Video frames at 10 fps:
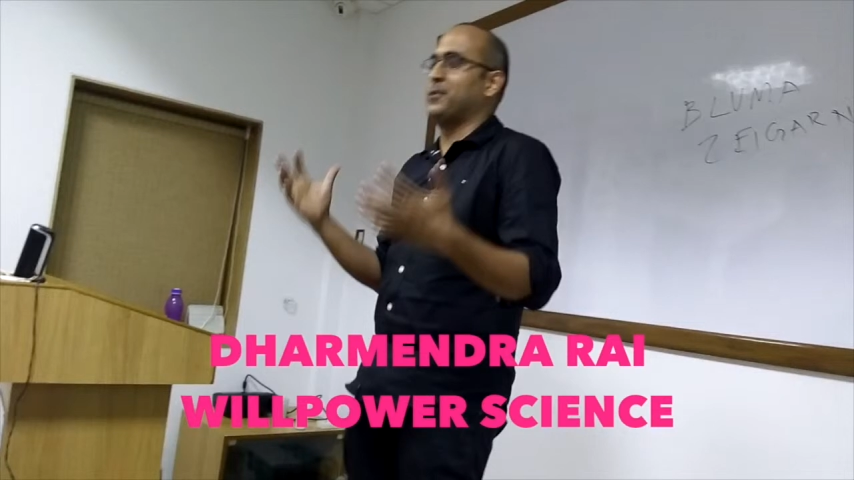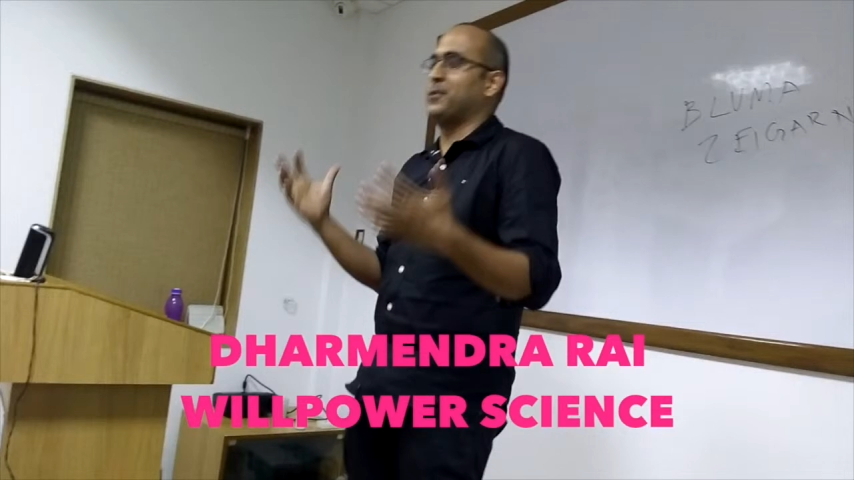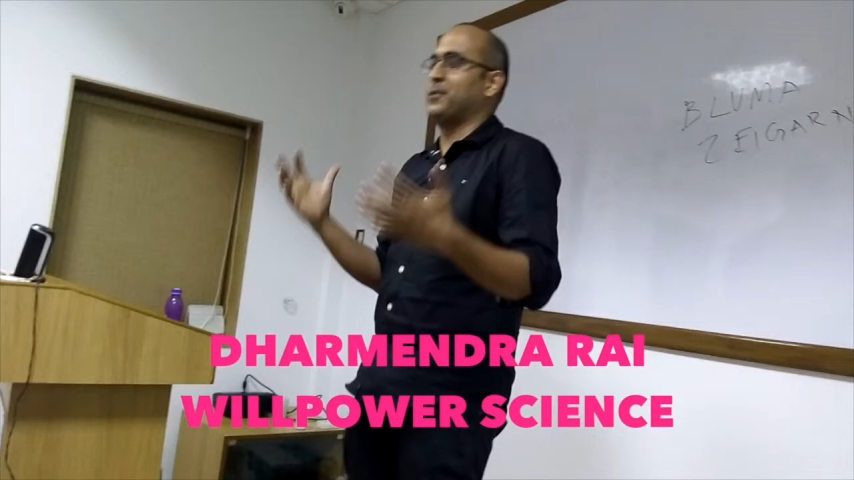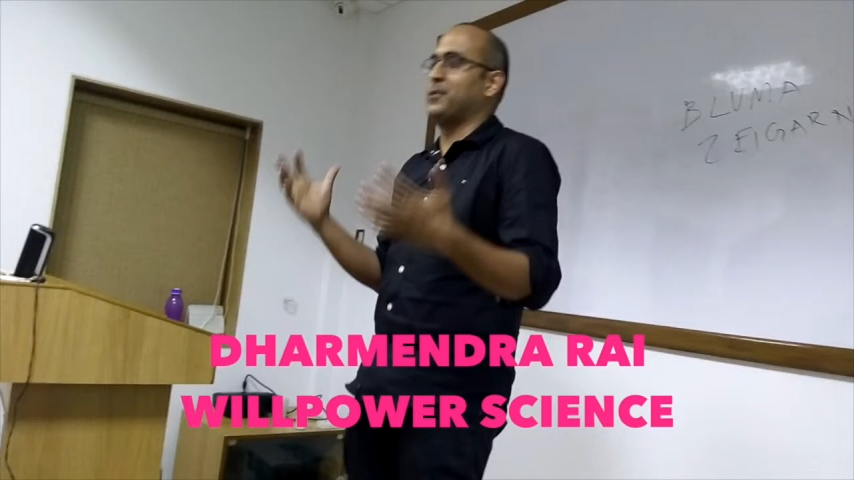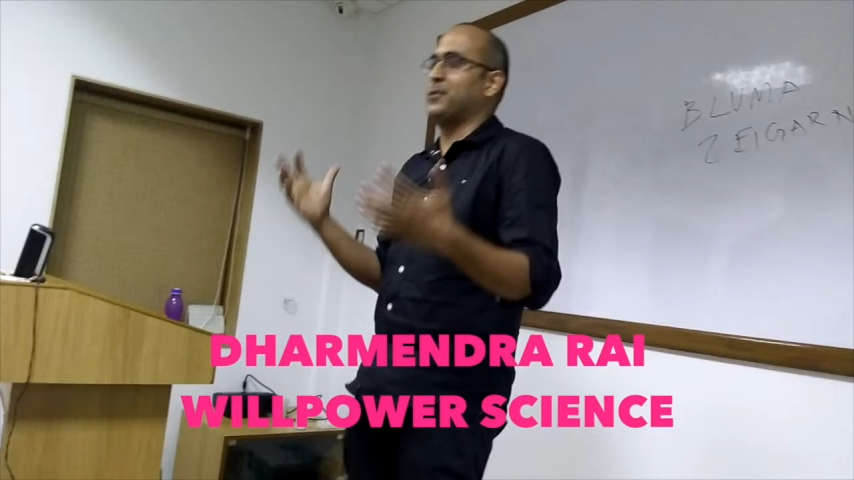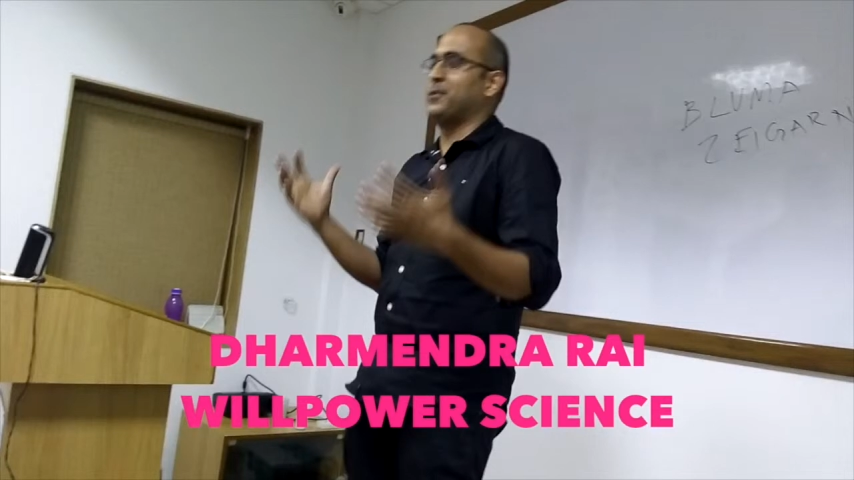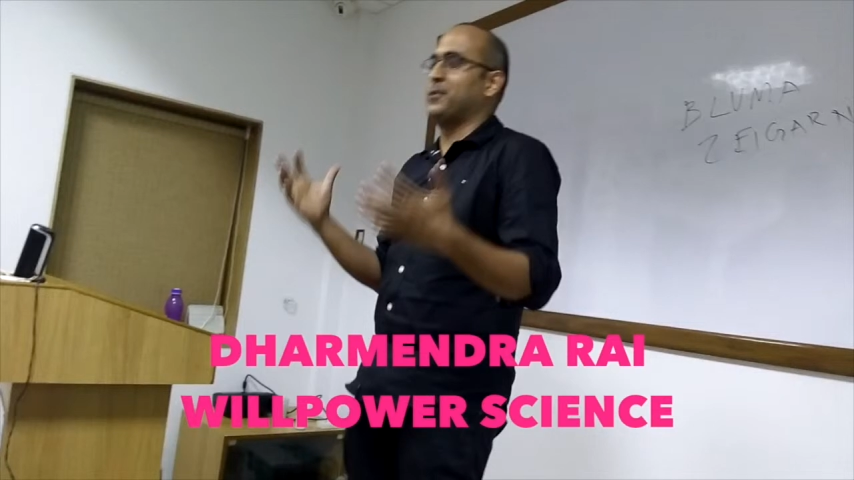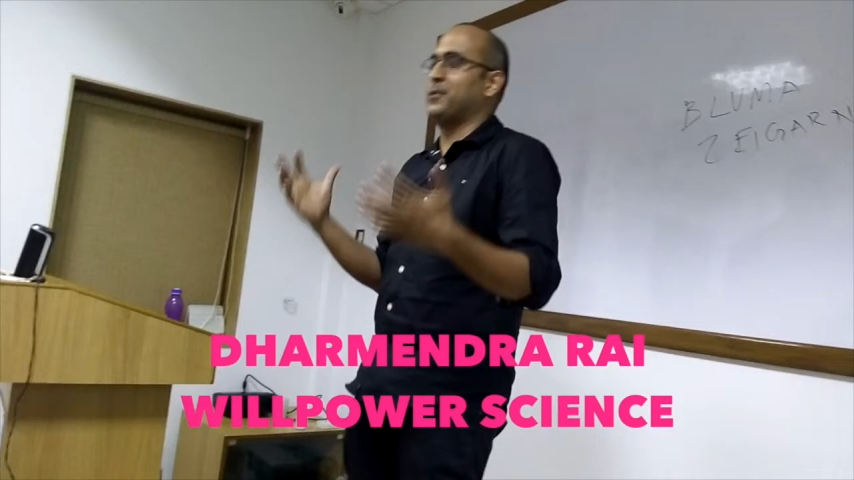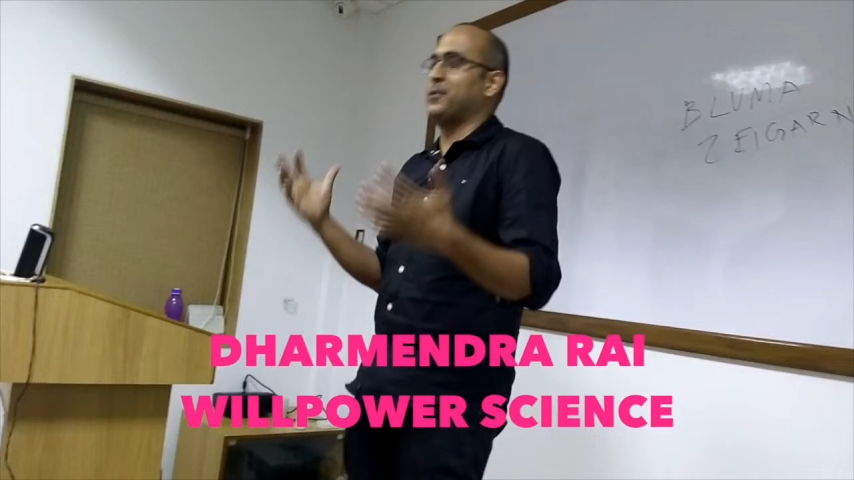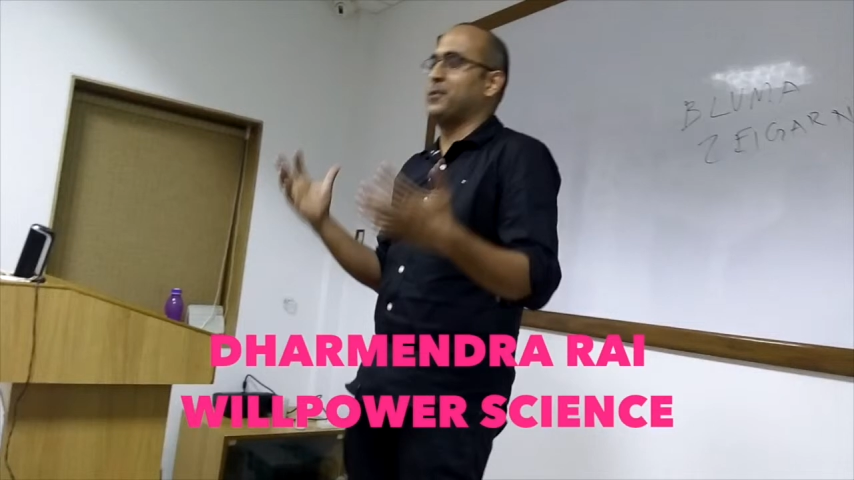his
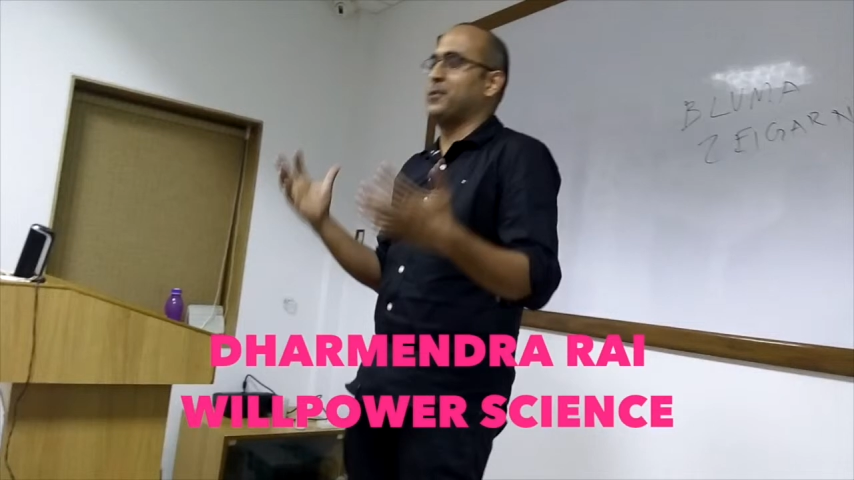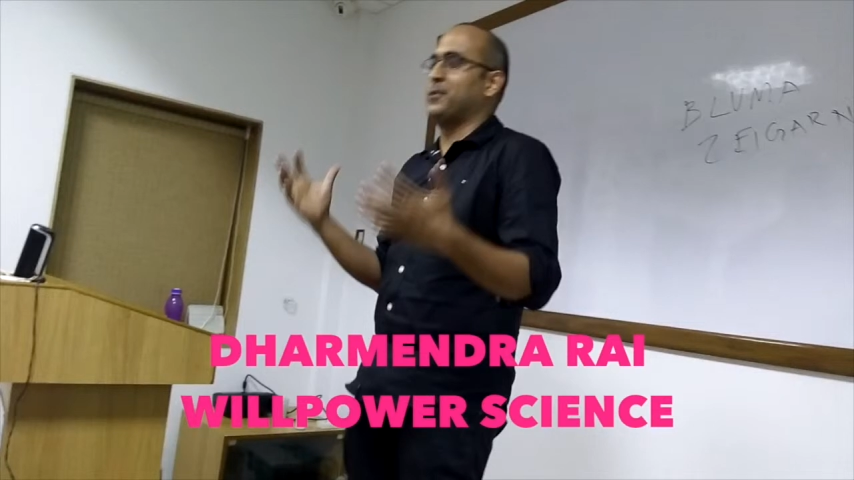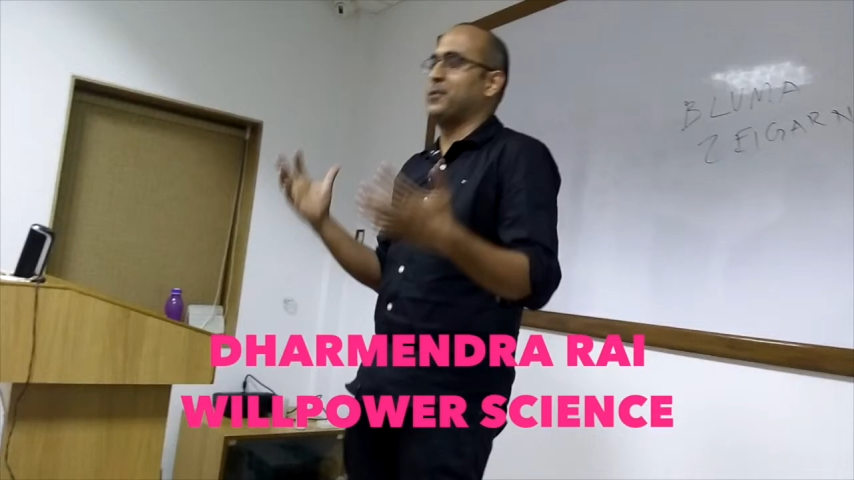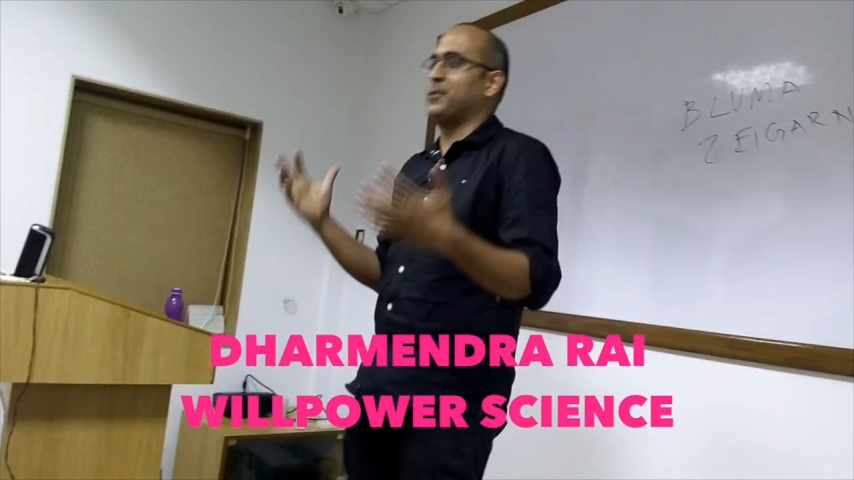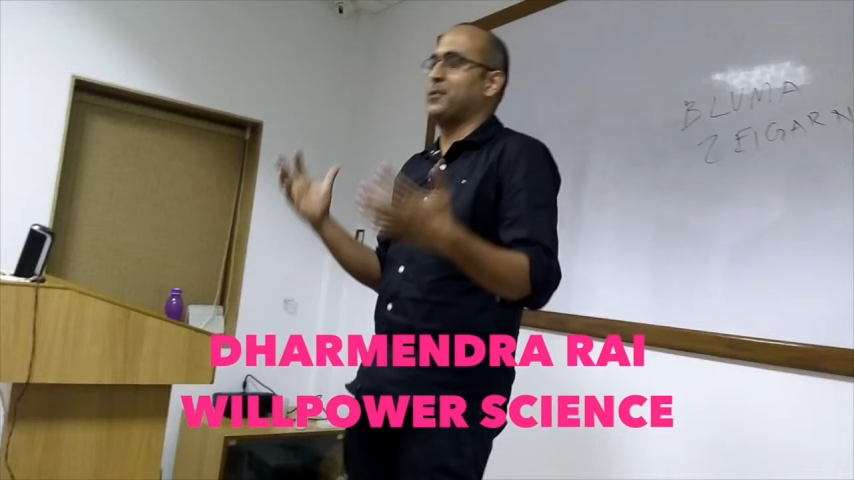fantastic memory.